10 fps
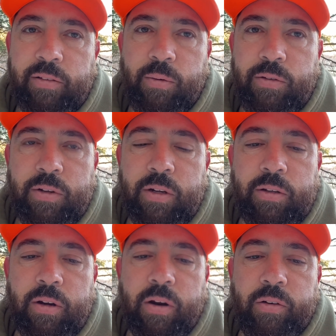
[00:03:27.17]
It wasn't a
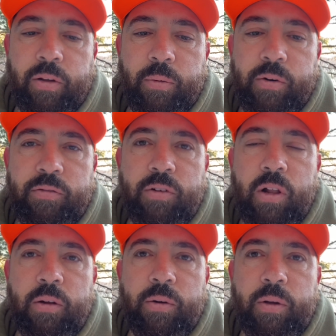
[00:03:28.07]
deer I really wanted to
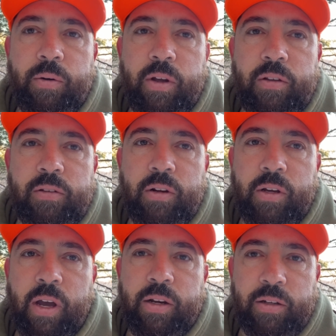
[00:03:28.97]
follow anyways, and it
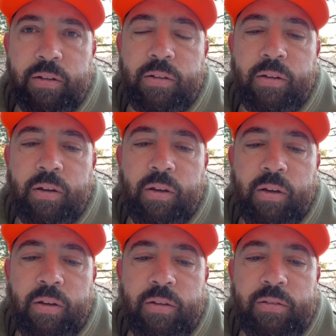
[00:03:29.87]
kind of
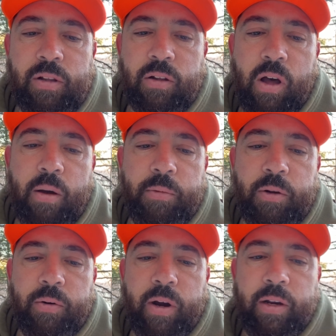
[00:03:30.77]
still got me to
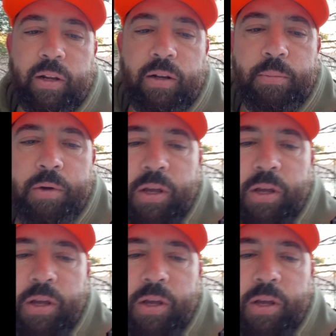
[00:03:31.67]
where I needed to be,